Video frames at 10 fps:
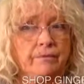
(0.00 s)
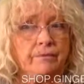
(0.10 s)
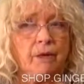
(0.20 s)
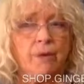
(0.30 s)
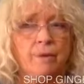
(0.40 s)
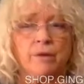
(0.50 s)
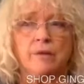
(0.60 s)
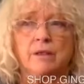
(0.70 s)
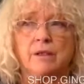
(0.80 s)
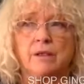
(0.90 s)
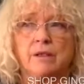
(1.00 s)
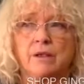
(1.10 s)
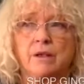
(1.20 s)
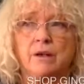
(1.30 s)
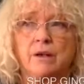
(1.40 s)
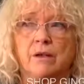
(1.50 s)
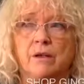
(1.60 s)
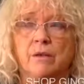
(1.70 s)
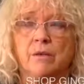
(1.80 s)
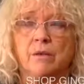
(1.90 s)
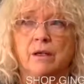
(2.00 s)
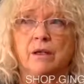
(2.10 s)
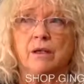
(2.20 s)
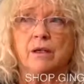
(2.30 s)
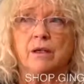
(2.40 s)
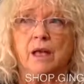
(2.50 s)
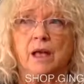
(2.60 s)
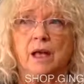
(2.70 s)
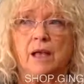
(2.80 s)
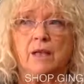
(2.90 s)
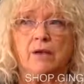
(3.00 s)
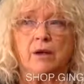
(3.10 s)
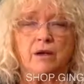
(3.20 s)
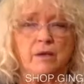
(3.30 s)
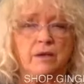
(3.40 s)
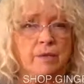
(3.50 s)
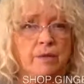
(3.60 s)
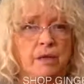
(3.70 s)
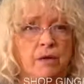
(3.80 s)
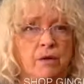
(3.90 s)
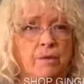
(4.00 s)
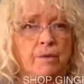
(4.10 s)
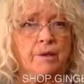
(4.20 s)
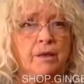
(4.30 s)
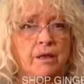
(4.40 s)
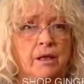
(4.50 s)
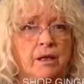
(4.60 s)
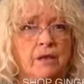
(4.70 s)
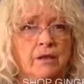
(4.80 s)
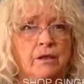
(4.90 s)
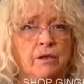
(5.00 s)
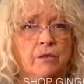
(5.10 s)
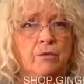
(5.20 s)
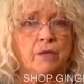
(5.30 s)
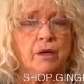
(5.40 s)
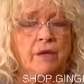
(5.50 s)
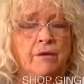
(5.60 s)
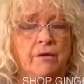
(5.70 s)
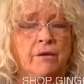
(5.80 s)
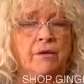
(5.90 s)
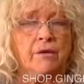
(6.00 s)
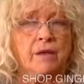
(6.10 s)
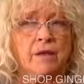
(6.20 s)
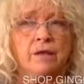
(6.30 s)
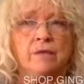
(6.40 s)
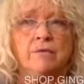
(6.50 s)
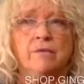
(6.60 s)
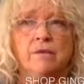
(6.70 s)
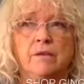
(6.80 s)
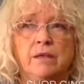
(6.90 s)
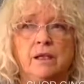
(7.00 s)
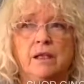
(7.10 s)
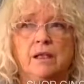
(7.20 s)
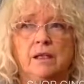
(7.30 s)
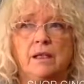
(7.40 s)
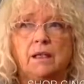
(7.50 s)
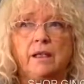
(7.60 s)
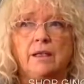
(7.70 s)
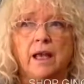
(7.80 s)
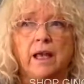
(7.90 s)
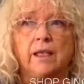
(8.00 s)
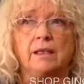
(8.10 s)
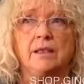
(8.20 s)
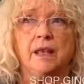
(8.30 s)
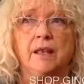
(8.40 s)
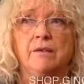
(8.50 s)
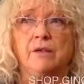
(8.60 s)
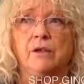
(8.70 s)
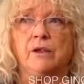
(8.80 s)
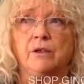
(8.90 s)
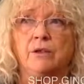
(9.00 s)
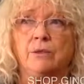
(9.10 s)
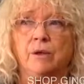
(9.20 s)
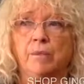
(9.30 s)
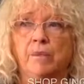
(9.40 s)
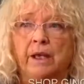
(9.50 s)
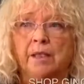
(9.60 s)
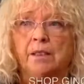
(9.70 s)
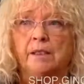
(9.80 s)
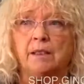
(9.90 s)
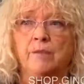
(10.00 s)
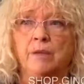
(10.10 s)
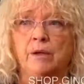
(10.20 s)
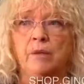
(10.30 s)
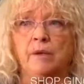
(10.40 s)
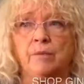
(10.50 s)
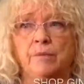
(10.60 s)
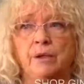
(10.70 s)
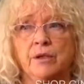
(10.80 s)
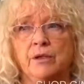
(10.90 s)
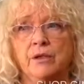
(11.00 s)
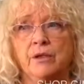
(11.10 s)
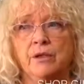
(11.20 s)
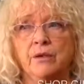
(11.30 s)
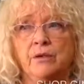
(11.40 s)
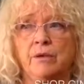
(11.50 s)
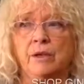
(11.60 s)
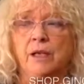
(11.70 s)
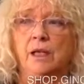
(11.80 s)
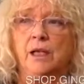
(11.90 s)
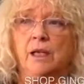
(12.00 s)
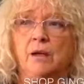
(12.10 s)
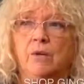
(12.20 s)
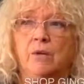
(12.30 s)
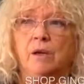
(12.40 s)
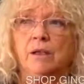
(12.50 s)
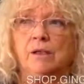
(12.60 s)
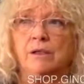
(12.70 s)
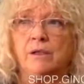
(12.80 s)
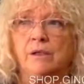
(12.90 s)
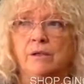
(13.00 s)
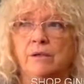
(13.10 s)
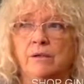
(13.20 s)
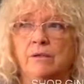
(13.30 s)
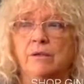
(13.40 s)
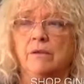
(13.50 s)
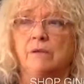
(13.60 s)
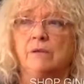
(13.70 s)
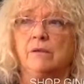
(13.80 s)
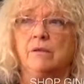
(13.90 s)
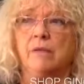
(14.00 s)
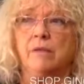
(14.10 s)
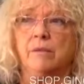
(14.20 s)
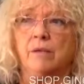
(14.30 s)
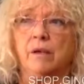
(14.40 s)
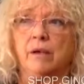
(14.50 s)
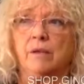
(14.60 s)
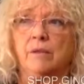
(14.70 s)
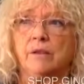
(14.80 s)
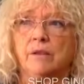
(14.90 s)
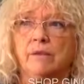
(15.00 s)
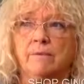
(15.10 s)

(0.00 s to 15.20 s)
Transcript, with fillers: my process as an artist, what it and trying to be open and to whatever directive these hands have to do, what paints to bring, what brush to do, what to do. Sometimes,